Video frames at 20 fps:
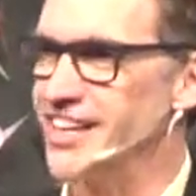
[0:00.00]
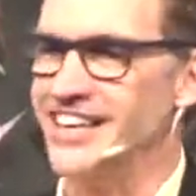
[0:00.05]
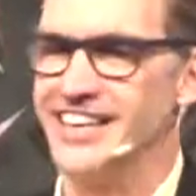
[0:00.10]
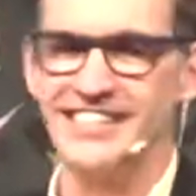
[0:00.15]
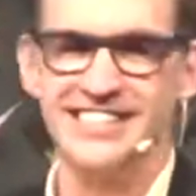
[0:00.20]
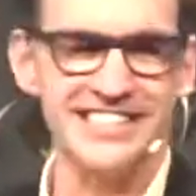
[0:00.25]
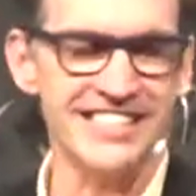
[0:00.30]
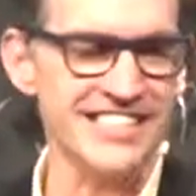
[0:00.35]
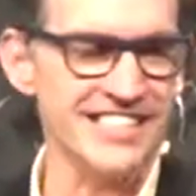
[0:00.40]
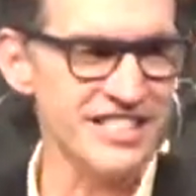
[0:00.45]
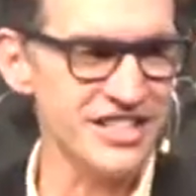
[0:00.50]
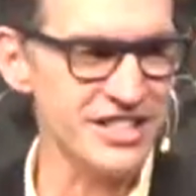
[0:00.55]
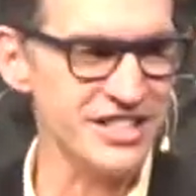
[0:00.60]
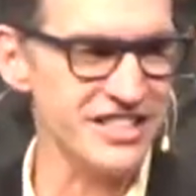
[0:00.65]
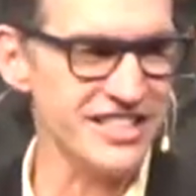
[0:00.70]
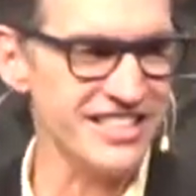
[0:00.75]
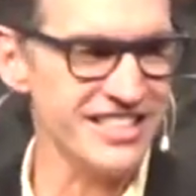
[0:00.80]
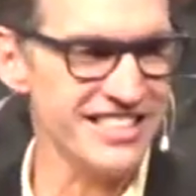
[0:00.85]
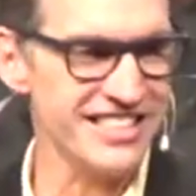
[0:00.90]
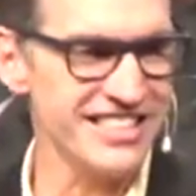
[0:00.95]
kindness
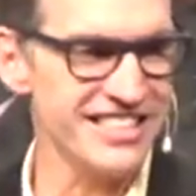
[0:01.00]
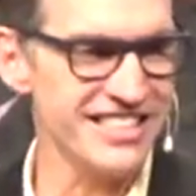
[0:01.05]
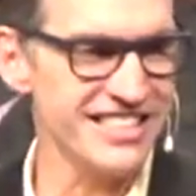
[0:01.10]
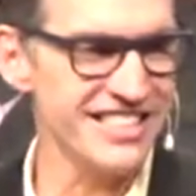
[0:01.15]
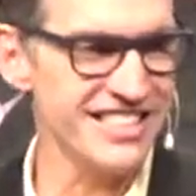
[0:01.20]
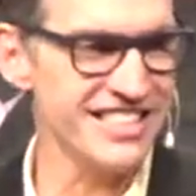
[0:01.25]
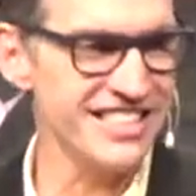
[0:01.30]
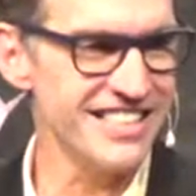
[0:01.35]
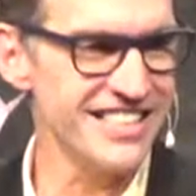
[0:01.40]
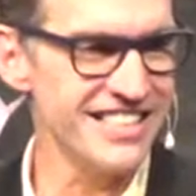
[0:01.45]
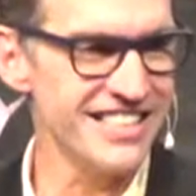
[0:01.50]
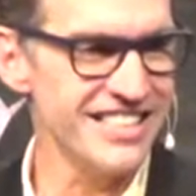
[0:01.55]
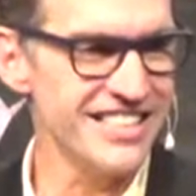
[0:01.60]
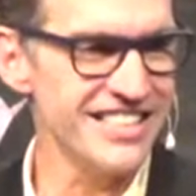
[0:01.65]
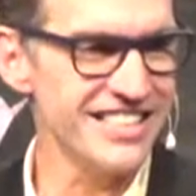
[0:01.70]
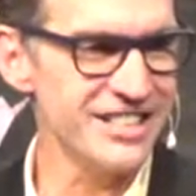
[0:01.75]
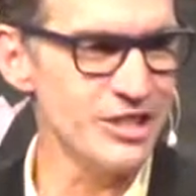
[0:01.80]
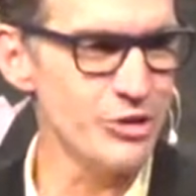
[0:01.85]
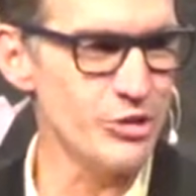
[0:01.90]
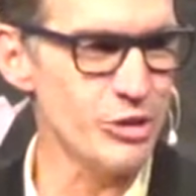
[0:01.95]

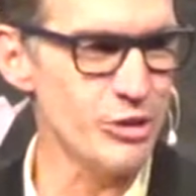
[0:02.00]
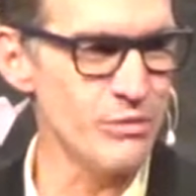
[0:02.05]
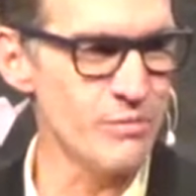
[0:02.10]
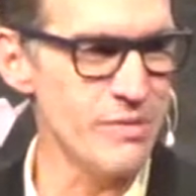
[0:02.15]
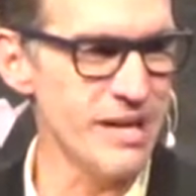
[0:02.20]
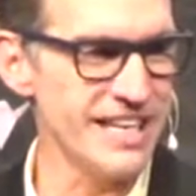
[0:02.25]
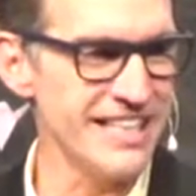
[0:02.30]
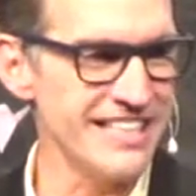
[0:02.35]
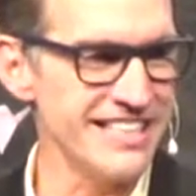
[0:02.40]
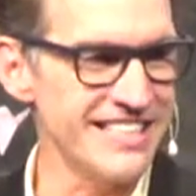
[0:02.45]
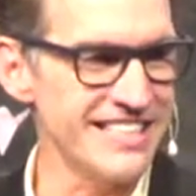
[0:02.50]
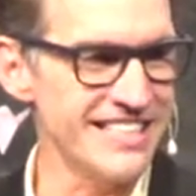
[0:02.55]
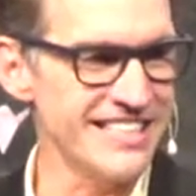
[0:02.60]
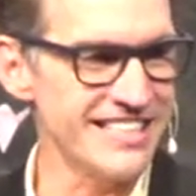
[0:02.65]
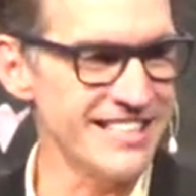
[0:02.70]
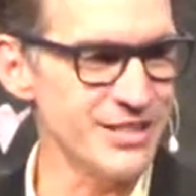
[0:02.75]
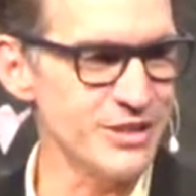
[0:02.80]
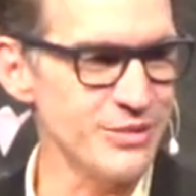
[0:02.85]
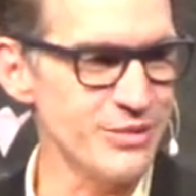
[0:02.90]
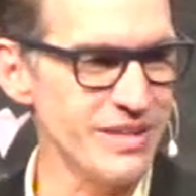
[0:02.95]
you committed
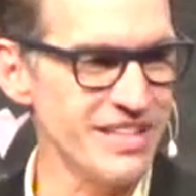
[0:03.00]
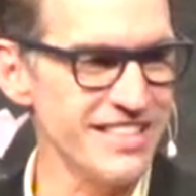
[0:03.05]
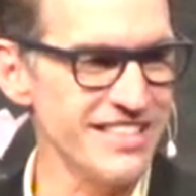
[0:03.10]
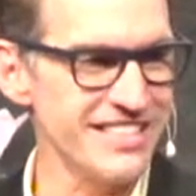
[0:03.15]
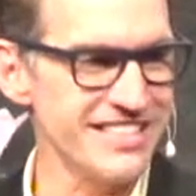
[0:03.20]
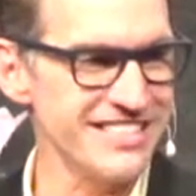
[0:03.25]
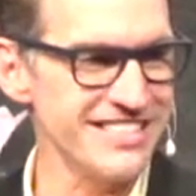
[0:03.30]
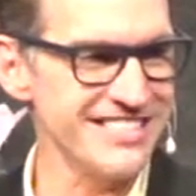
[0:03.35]
this week.